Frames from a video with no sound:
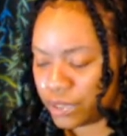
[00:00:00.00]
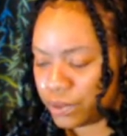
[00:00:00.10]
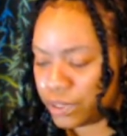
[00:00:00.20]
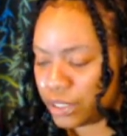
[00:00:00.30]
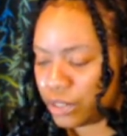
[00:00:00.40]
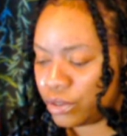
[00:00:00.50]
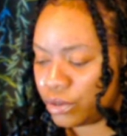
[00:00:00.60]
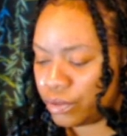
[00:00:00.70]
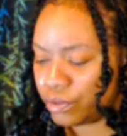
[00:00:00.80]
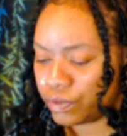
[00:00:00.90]
What's
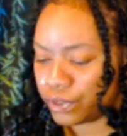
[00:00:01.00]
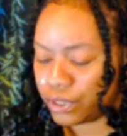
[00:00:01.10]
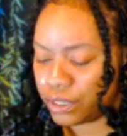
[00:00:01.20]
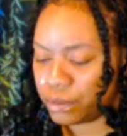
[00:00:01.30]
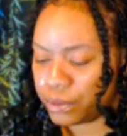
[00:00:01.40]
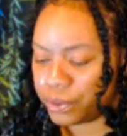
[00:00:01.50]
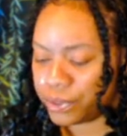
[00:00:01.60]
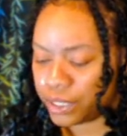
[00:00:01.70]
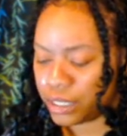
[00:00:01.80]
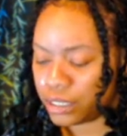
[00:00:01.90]
new for Libra? What
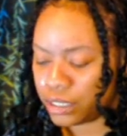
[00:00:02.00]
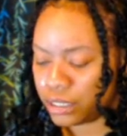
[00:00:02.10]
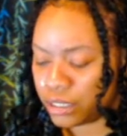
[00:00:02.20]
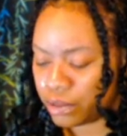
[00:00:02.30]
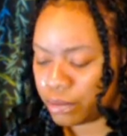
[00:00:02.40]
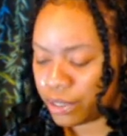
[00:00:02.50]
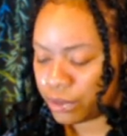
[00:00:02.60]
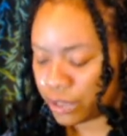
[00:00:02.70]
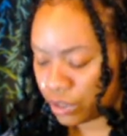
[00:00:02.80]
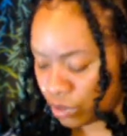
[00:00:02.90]
do they need to know about
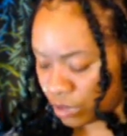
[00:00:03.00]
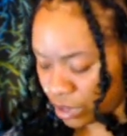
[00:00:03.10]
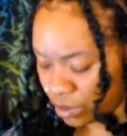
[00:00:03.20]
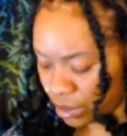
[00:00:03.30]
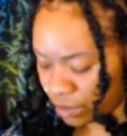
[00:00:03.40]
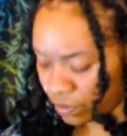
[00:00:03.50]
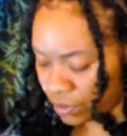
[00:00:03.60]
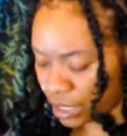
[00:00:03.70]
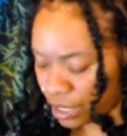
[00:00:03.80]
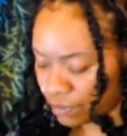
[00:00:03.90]
what's new in their love
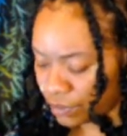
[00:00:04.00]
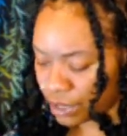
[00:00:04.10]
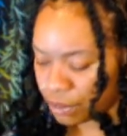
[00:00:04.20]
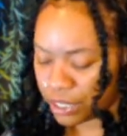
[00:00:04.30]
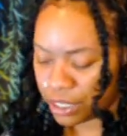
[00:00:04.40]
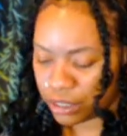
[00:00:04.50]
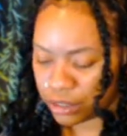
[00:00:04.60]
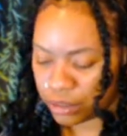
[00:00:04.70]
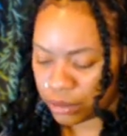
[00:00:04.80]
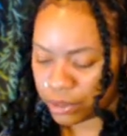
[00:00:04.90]
life coming in,
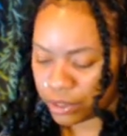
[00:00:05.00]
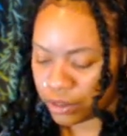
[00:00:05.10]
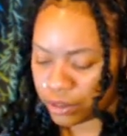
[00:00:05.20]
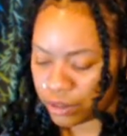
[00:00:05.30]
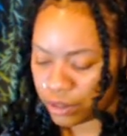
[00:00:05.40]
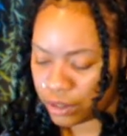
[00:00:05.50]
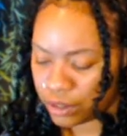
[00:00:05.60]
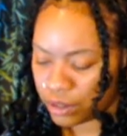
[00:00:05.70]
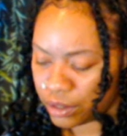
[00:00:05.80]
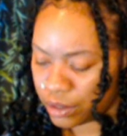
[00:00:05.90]
spirit?
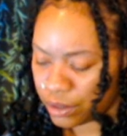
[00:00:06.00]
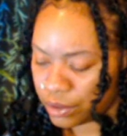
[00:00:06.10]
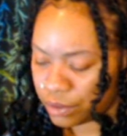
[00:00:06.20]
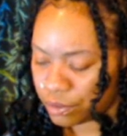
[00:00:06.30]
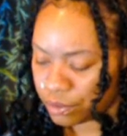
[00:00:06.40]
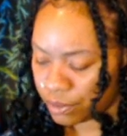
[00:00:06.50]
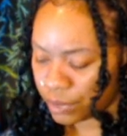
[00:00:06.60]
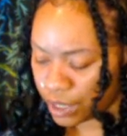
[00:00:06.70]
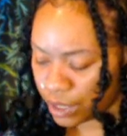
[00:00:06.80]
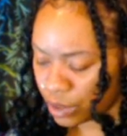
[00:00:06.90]

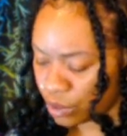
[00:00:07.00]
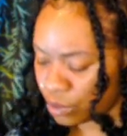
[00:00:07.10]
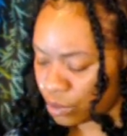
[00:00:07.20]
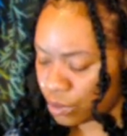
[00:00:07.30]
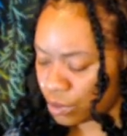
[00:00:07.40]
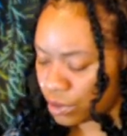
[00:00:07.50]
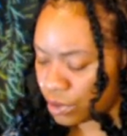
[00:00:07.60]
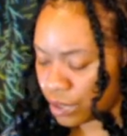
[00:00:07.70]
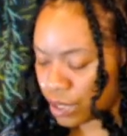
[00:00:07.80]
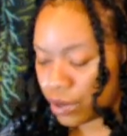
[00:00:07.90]
Thank you.
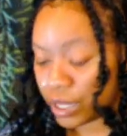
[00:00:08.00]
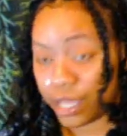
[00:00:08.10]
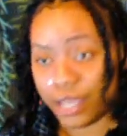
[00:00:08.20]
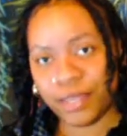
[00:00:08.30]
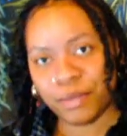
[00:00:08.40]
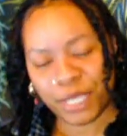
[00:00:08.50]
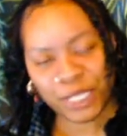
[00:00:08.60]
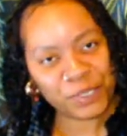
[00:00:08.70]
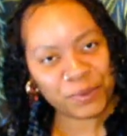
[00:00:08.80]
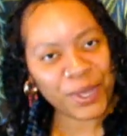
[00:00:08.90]
Okay, the
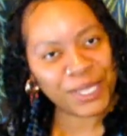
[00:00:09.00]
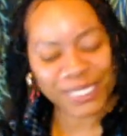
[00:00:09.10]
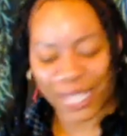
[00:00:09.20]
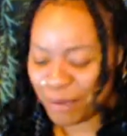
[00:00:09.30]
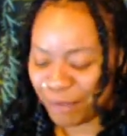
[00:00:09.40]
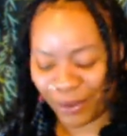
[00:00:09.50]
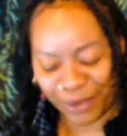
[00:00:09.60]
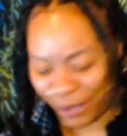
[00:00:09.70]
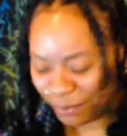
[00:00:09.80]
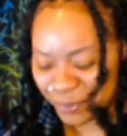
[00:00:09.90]
Page of Wands came out
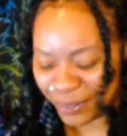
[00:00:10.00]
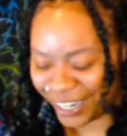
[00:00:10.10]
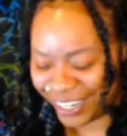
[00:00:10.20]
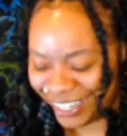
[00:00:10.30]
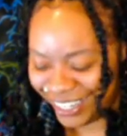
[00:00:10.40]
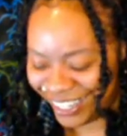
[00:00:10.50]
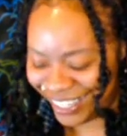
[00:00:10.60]
upright.